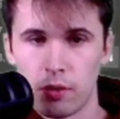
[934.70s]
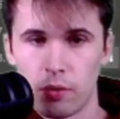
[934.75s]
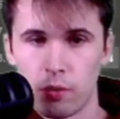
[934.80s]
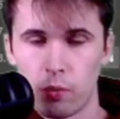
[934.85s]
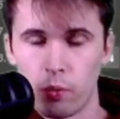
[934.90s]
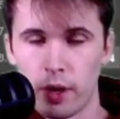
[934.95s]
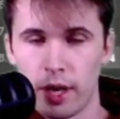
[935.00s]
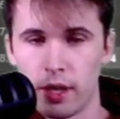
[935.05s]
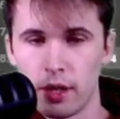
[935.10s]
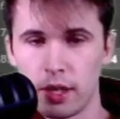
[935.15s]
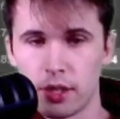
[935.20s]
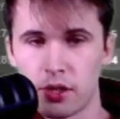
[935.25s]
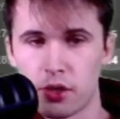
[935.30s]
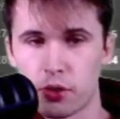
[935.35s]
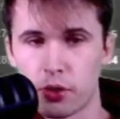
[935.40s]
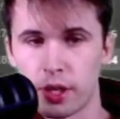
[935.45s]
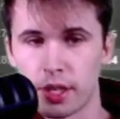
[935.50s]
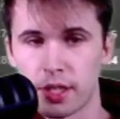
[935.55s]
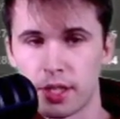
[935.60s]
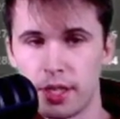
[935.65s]
Way less
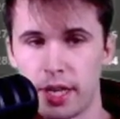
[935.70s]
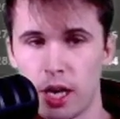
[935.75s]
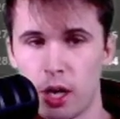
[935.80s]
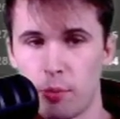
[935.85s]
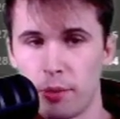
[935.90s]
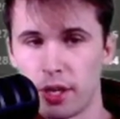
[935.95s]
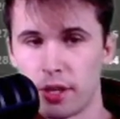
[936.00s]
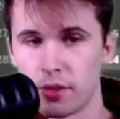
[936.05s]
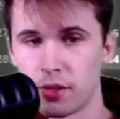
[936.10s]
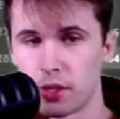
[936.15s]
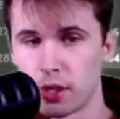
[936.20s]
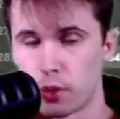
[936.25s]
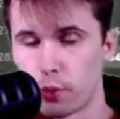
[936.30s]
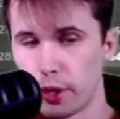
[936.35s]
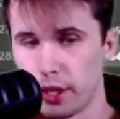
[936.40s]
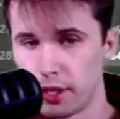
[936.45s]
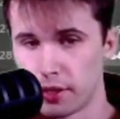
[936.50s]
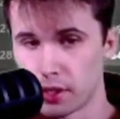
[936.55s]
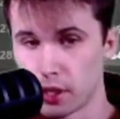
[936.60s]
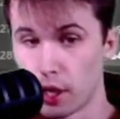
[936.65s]
tricks now because the queen
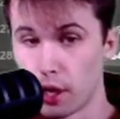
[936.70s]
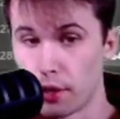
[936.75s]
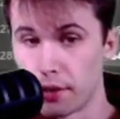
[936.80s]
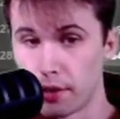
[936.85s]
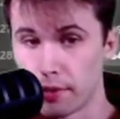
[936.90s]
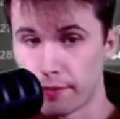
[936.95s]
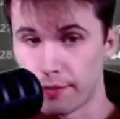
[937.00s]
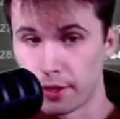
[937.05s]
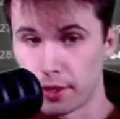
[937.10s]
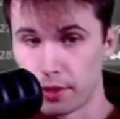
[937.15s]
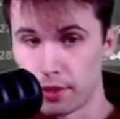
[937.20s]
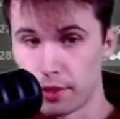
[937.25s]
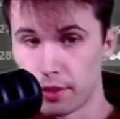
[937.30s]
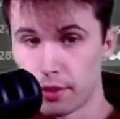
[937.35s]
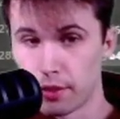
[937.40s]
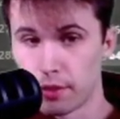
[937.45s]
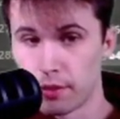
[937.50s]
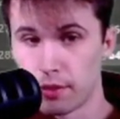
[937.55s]
is undefended.